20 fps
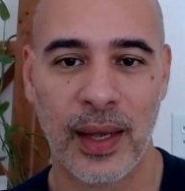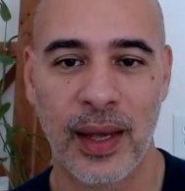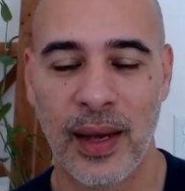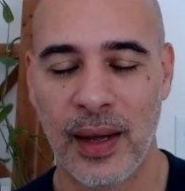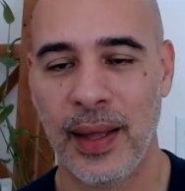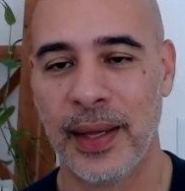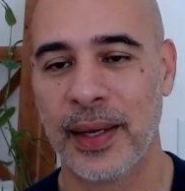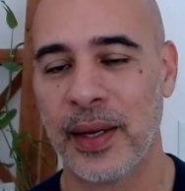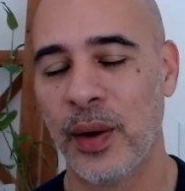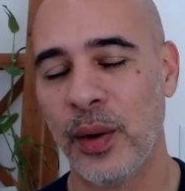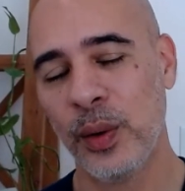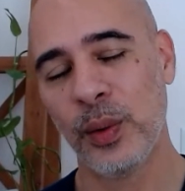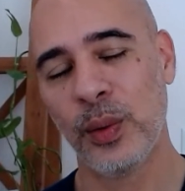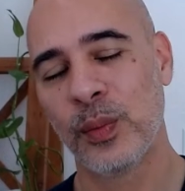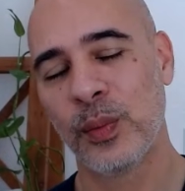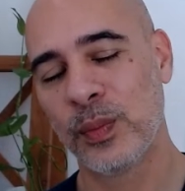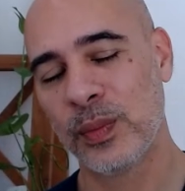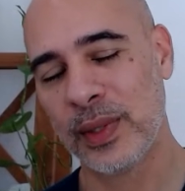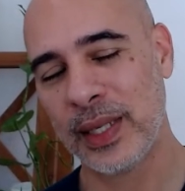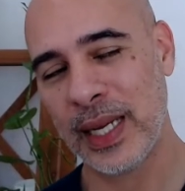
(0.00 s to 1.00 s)
Like,
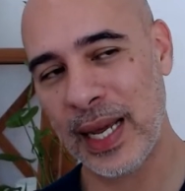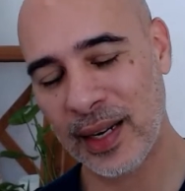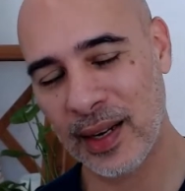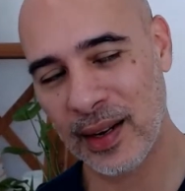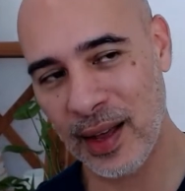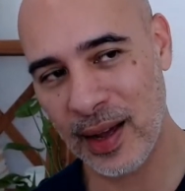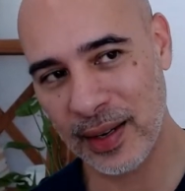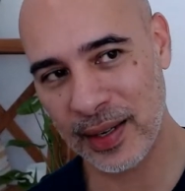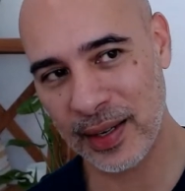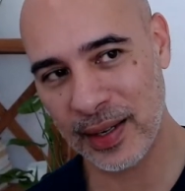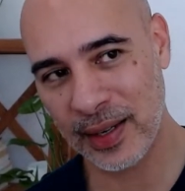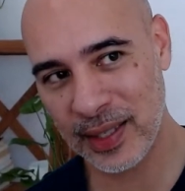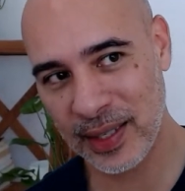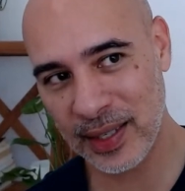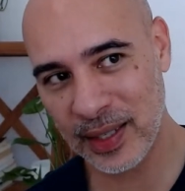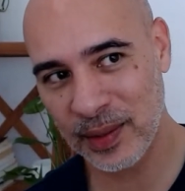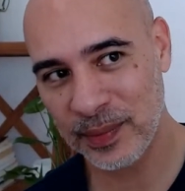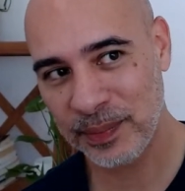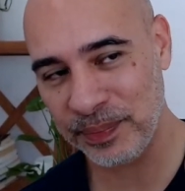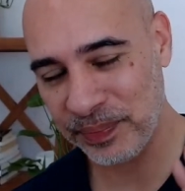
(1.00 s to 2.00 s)
oh, 10 o'clock is
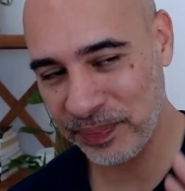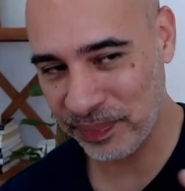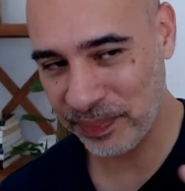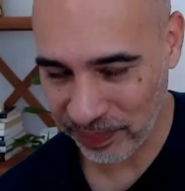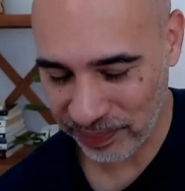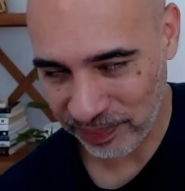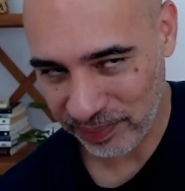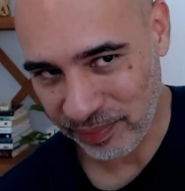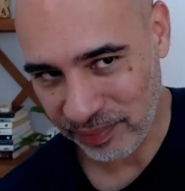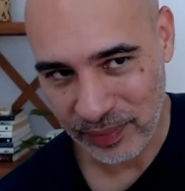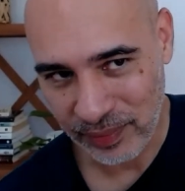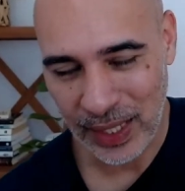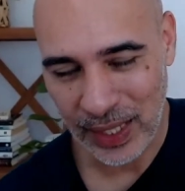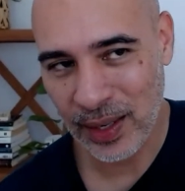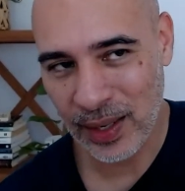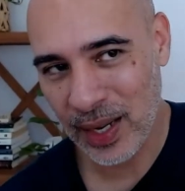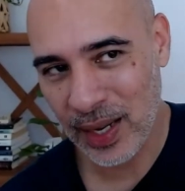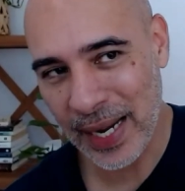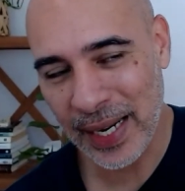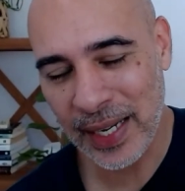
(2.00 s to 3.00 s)
here.
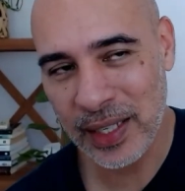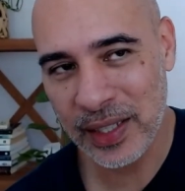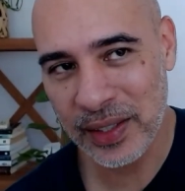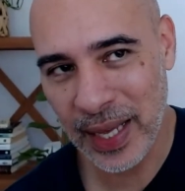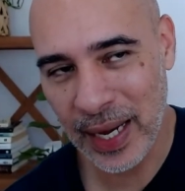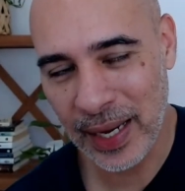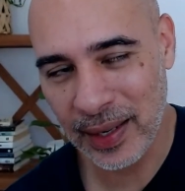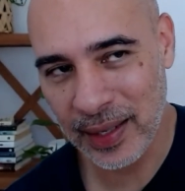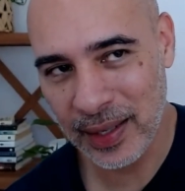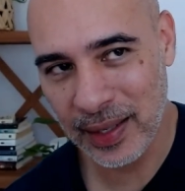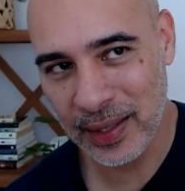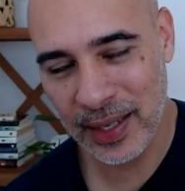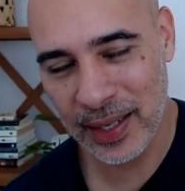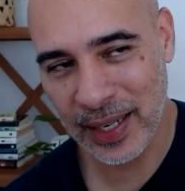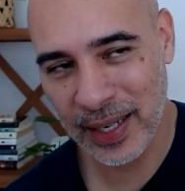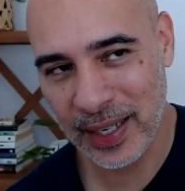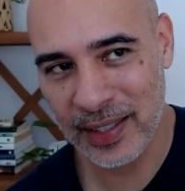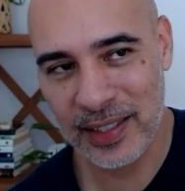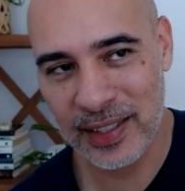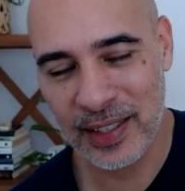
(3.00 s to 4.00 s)
I can do that. I
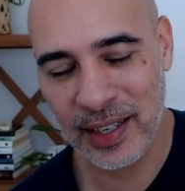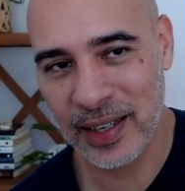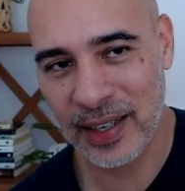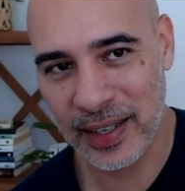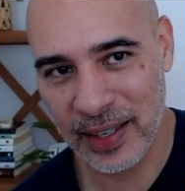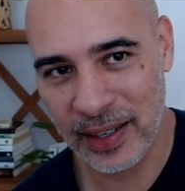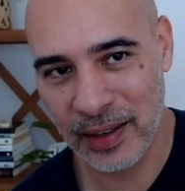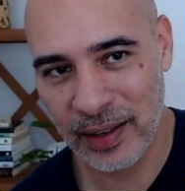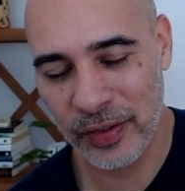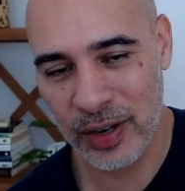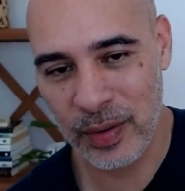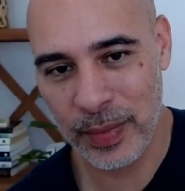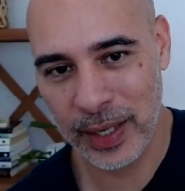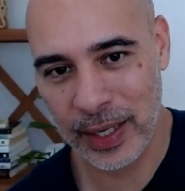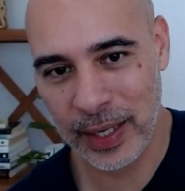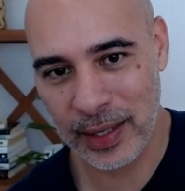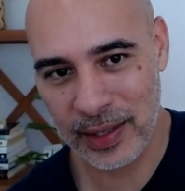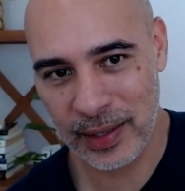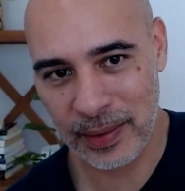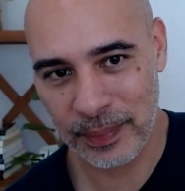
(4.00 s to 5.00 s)
can start it in a few
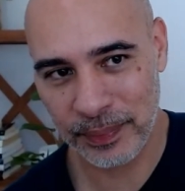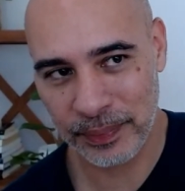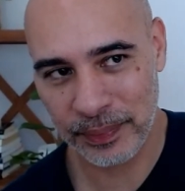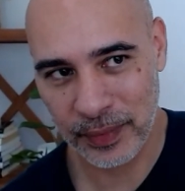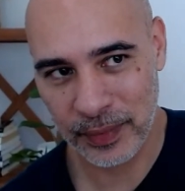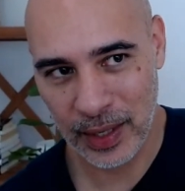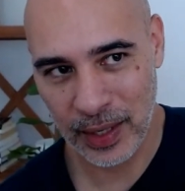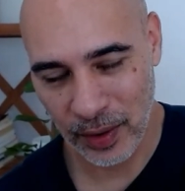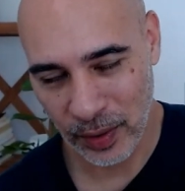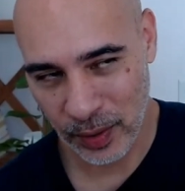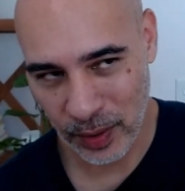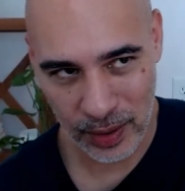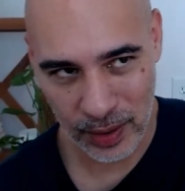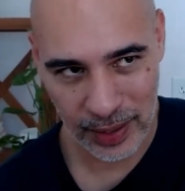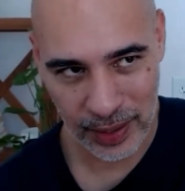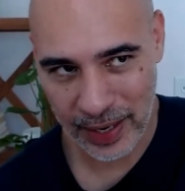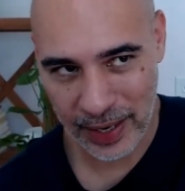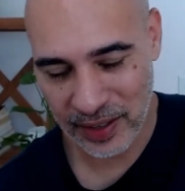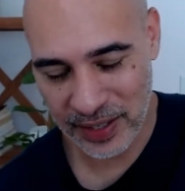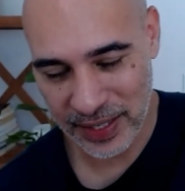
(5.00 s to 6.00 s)
minutes or
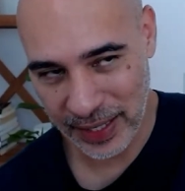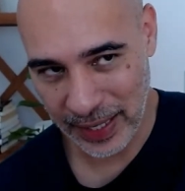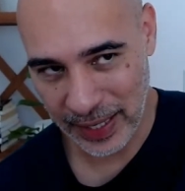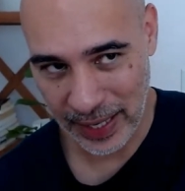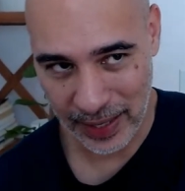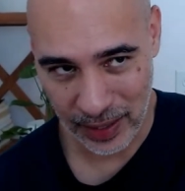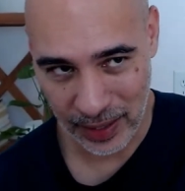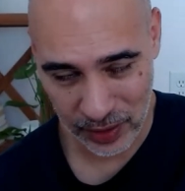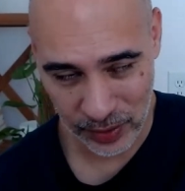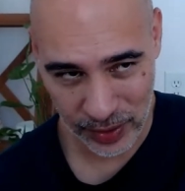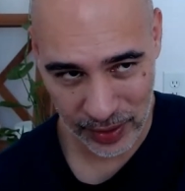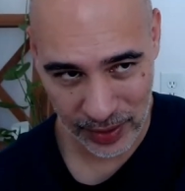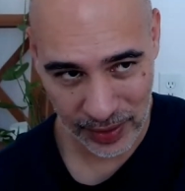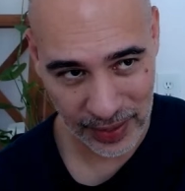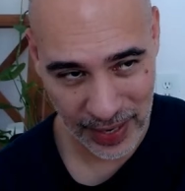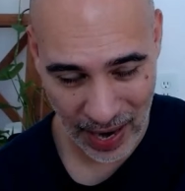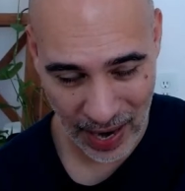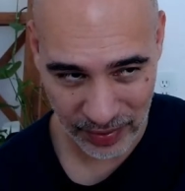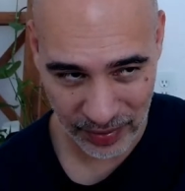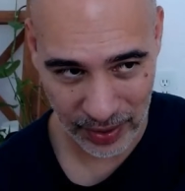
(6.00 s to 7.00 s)
later today. I'll do it in
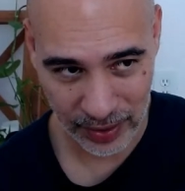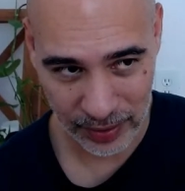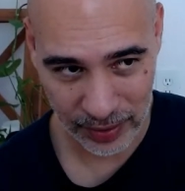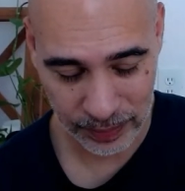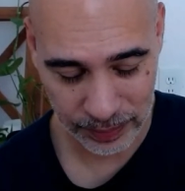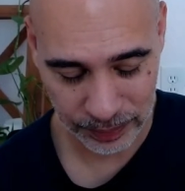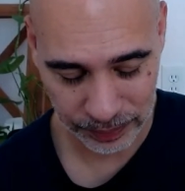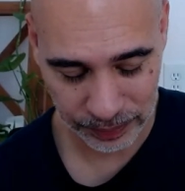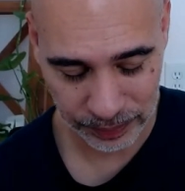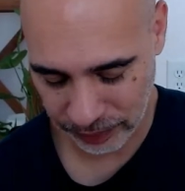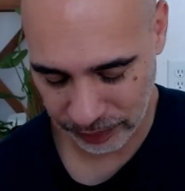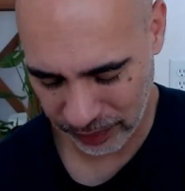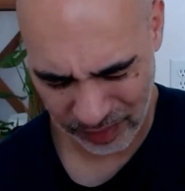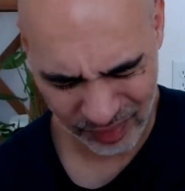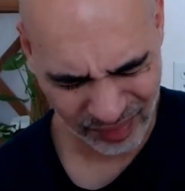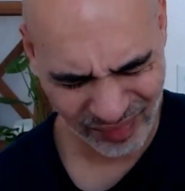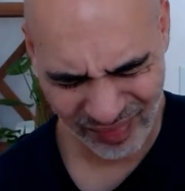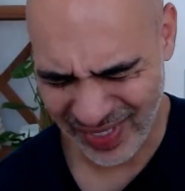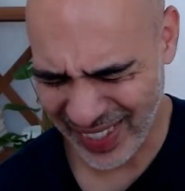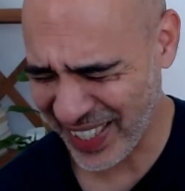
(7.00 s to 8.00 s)
the afternoon.
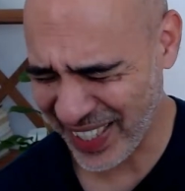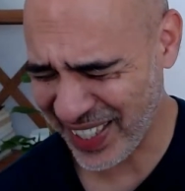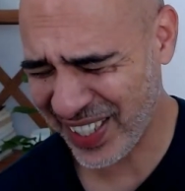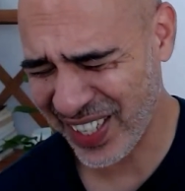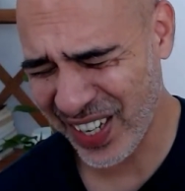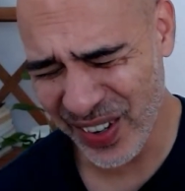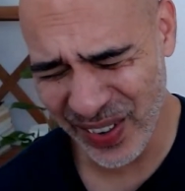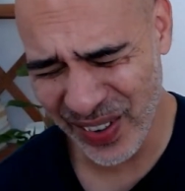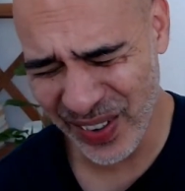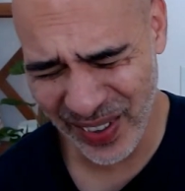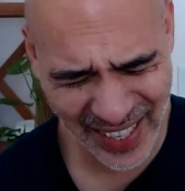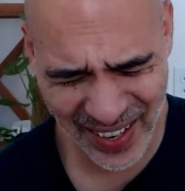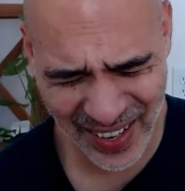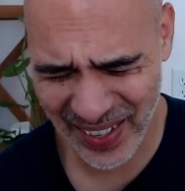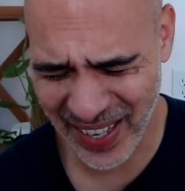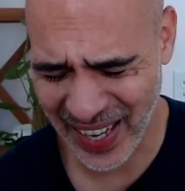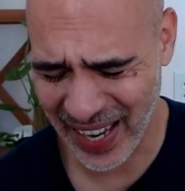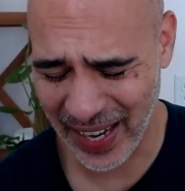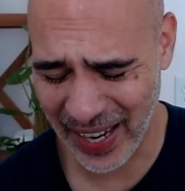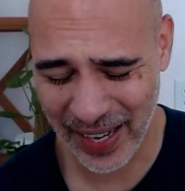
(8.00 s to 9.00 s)
It's totally
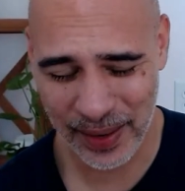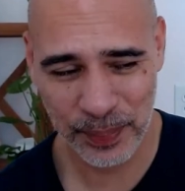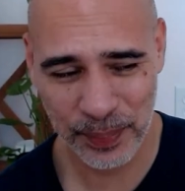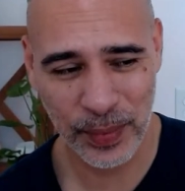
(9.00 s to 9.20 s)
okay.